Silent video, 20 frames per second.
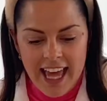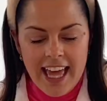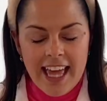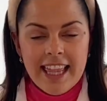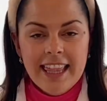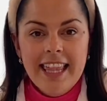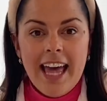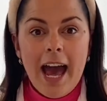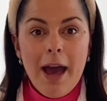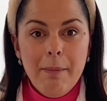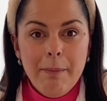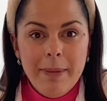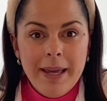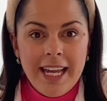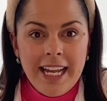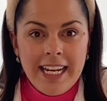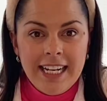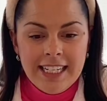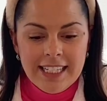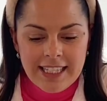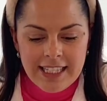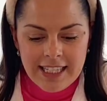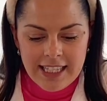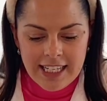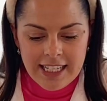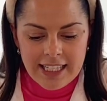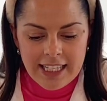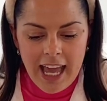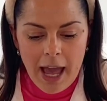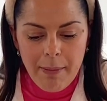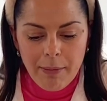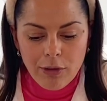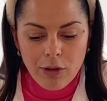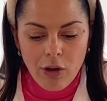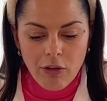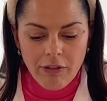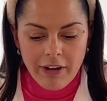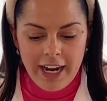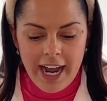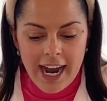That means this chemical
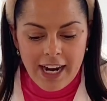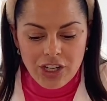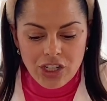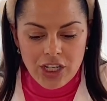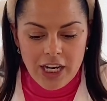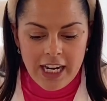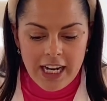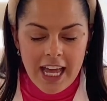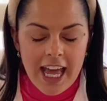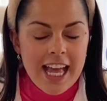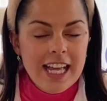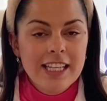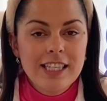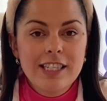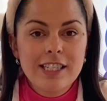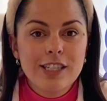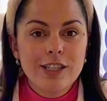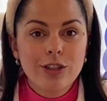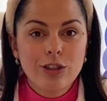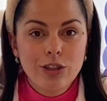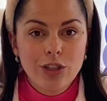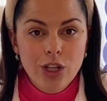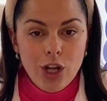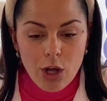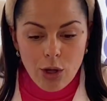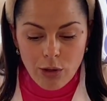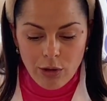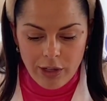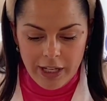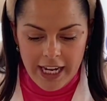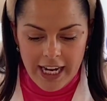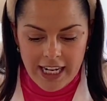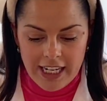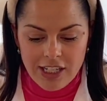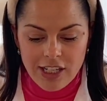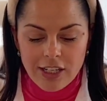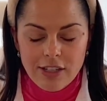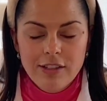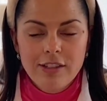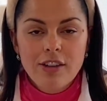reaction is slowly
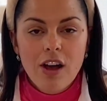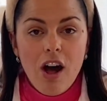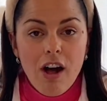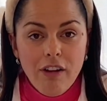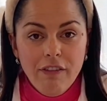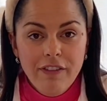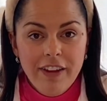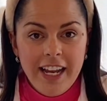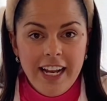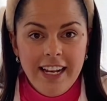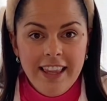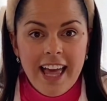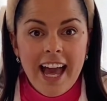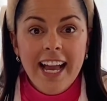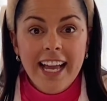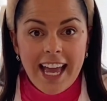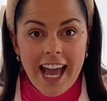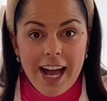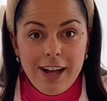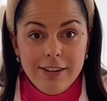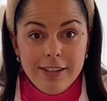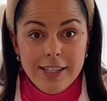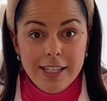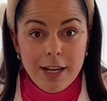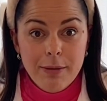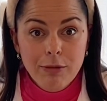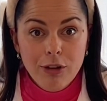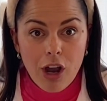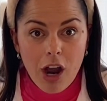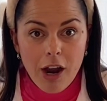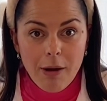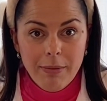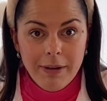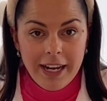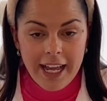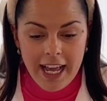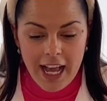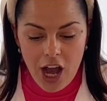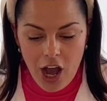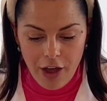dissolving that calcium
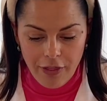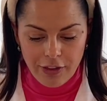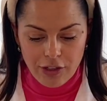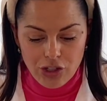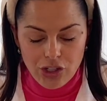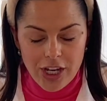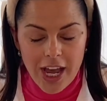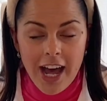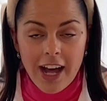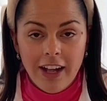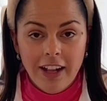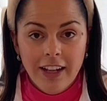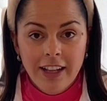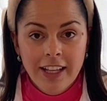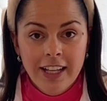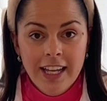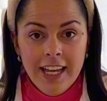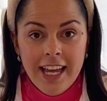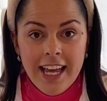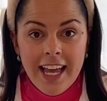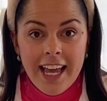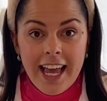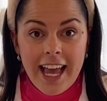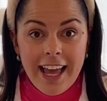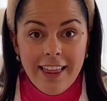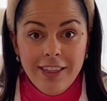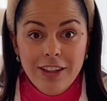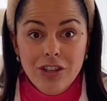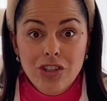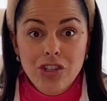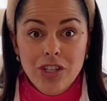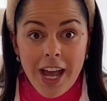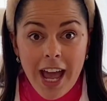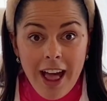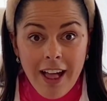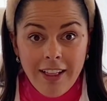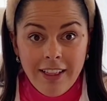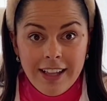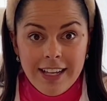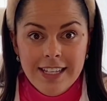carbonate on the shell. And the
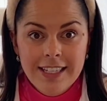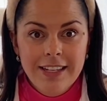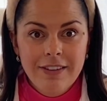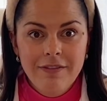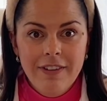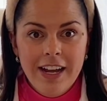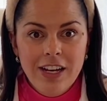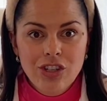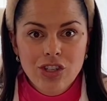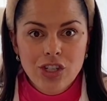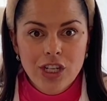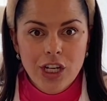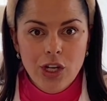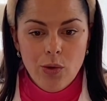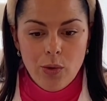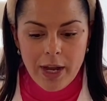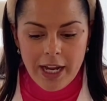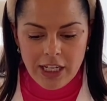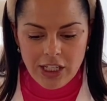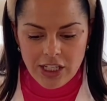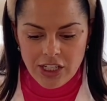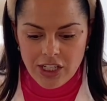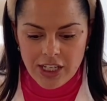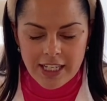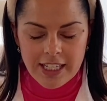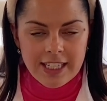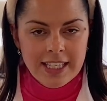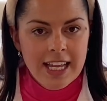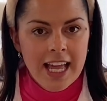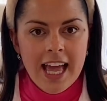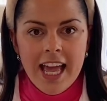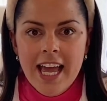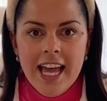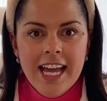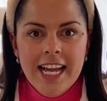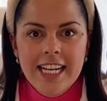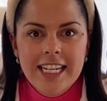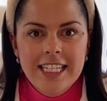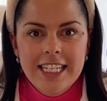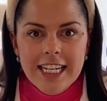shell is eventually going to just
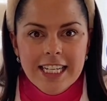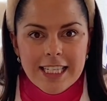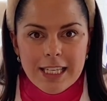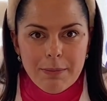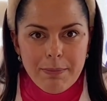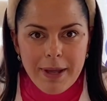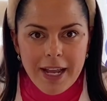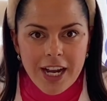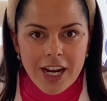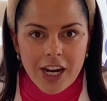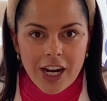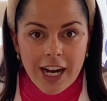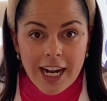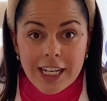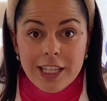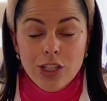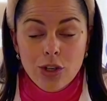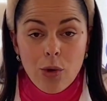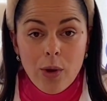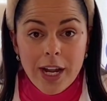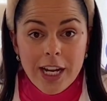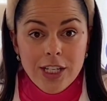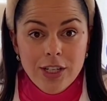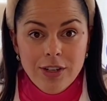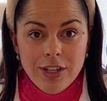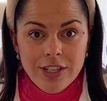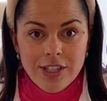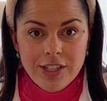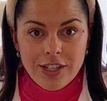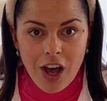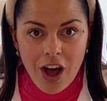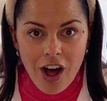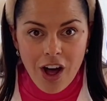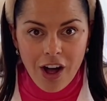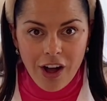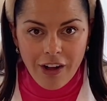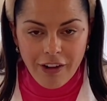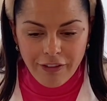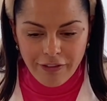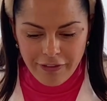disappear. It's going to
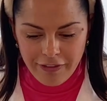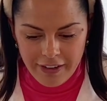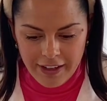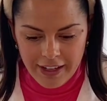dissolve.